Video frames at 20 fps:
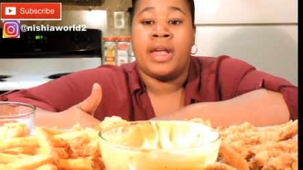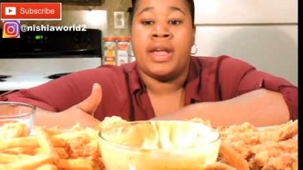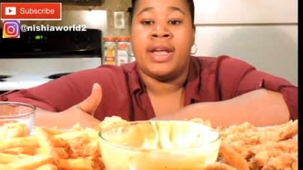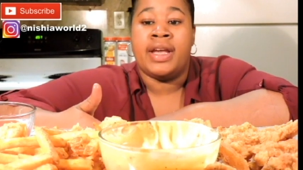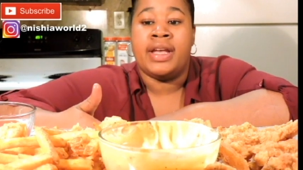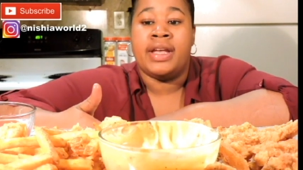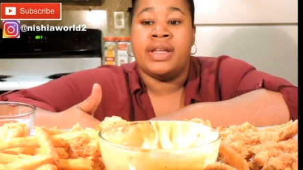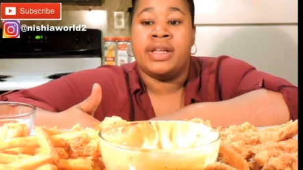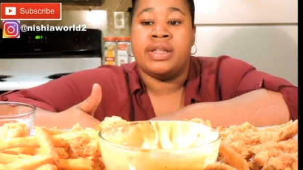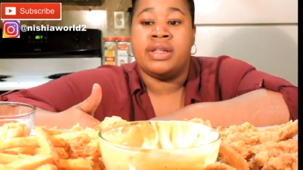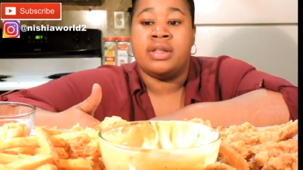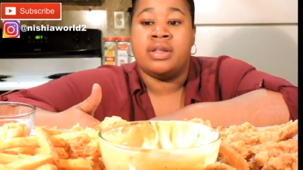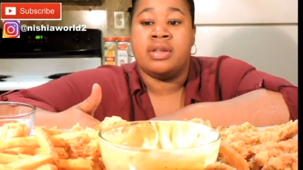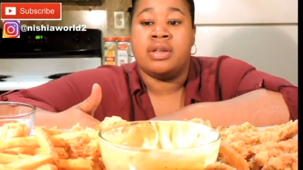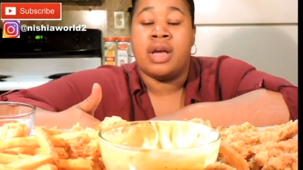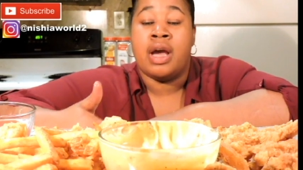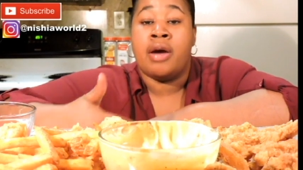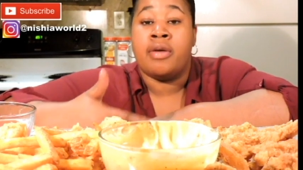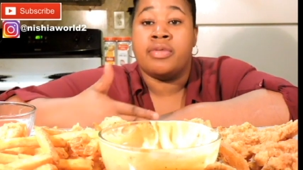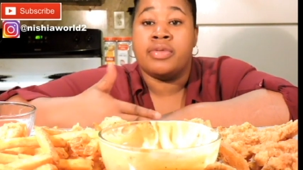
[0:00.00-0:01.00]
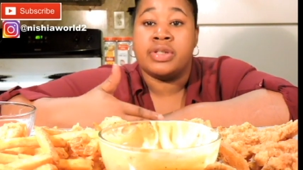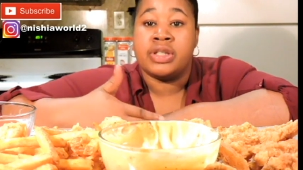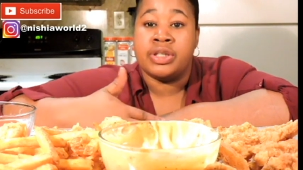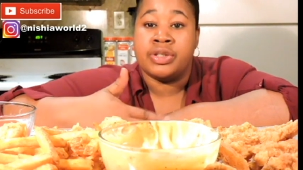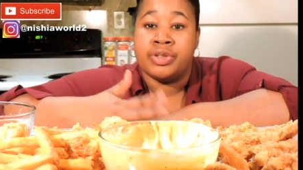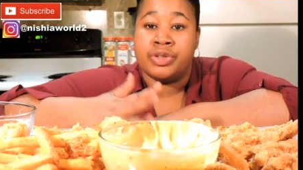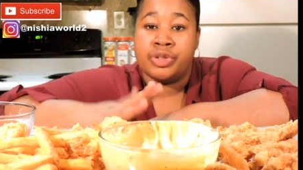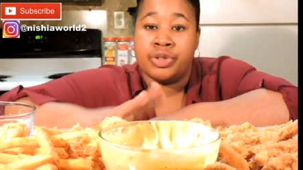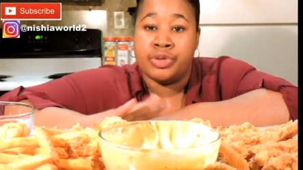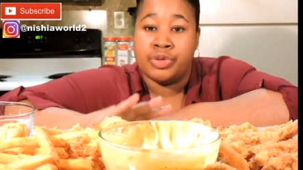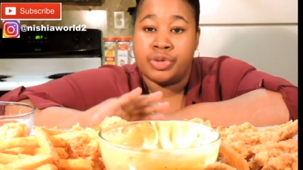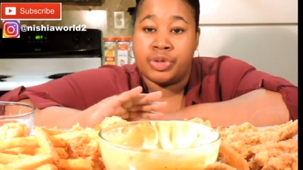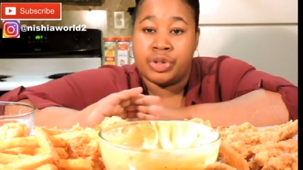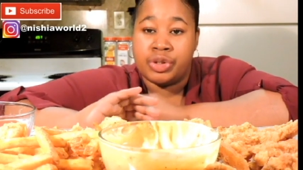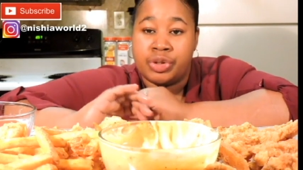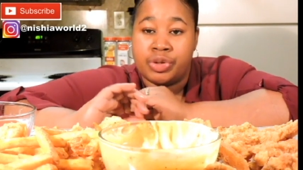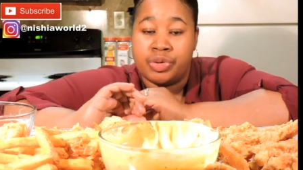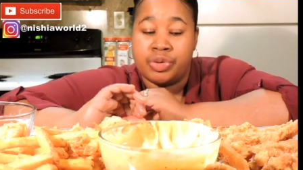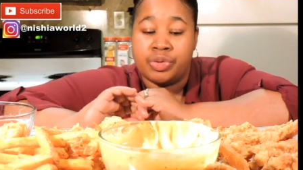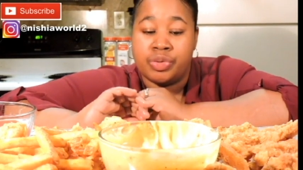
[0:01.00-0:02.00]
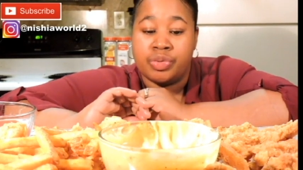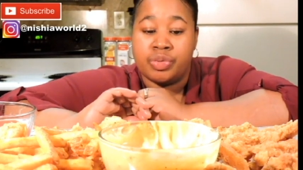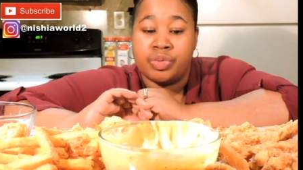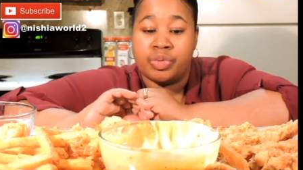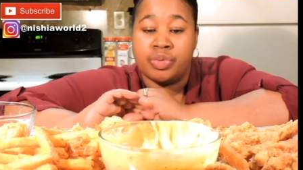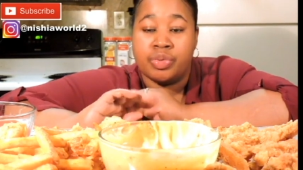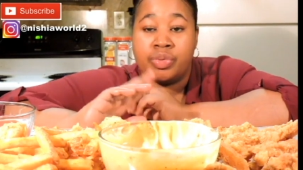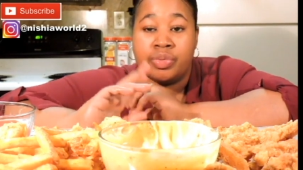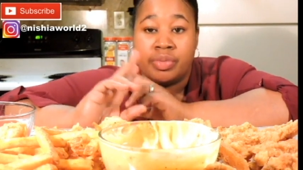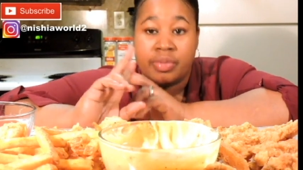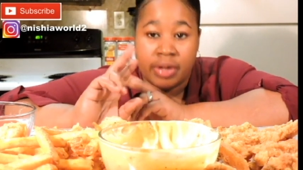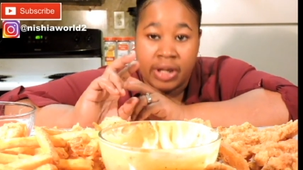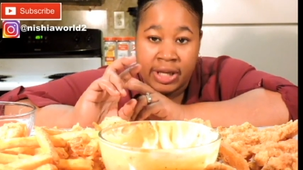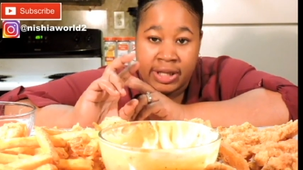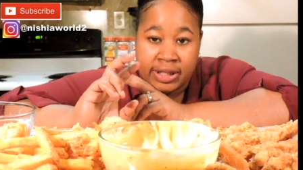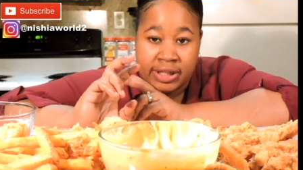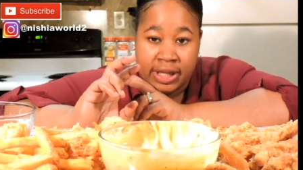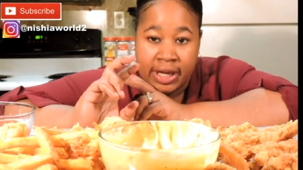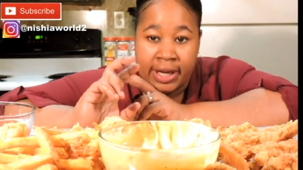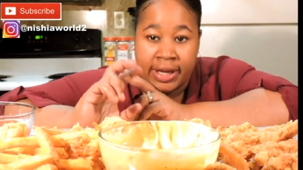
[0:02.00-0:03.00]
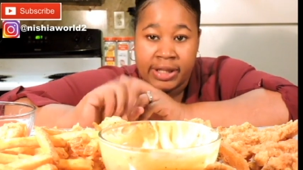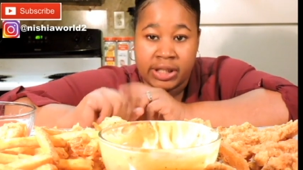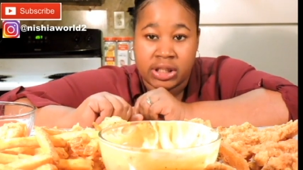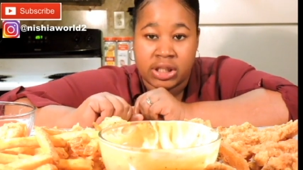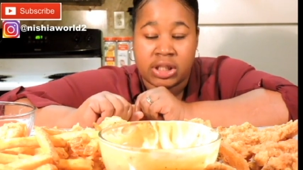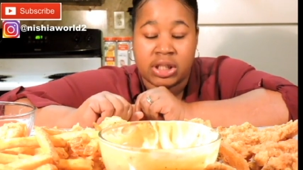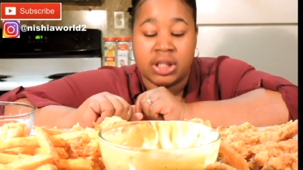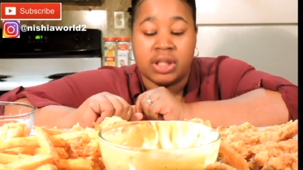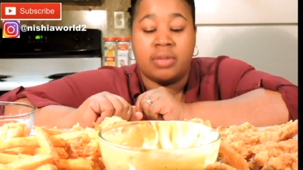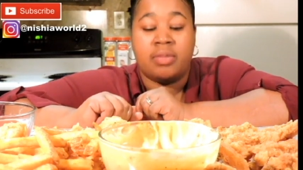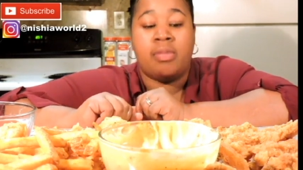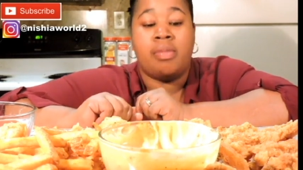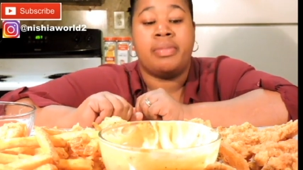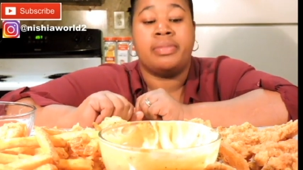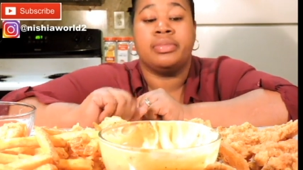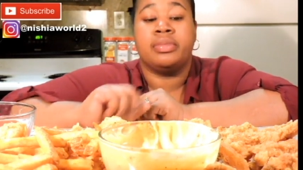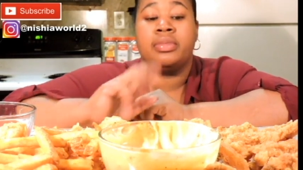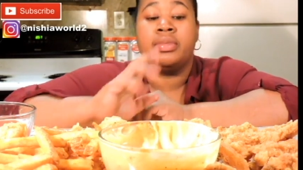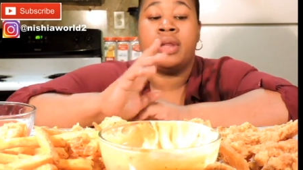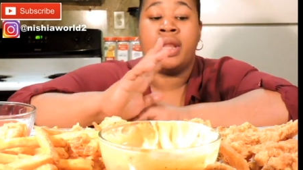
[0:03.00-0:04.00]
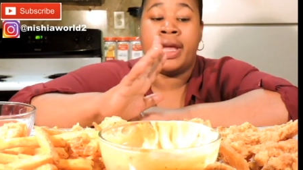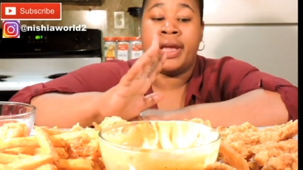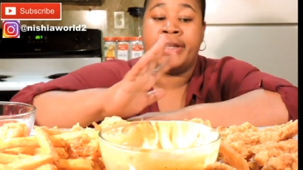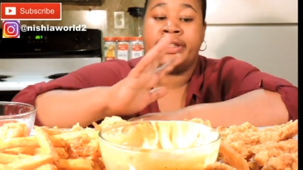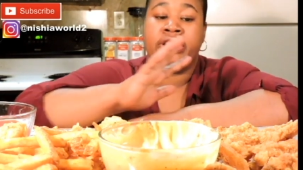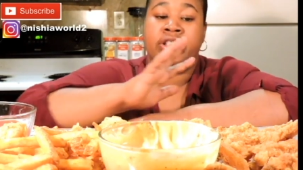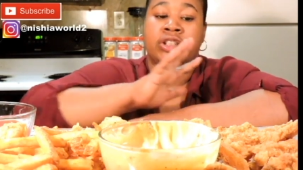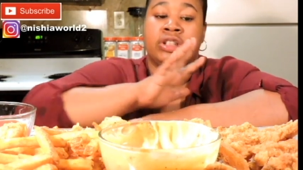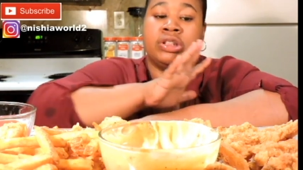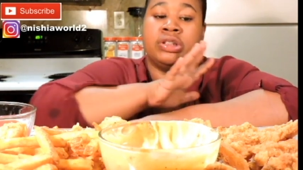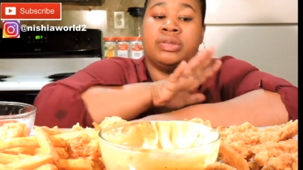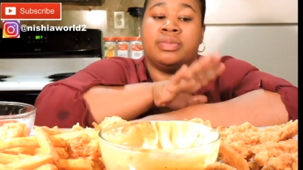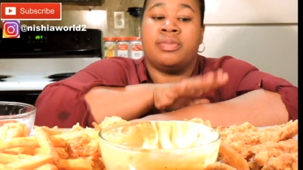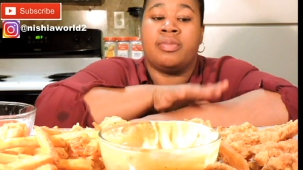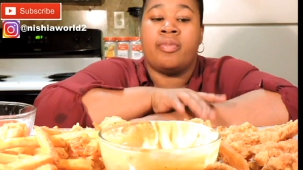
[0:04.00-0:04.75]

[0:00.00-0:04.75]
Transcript: And I was introduced to anxiety last year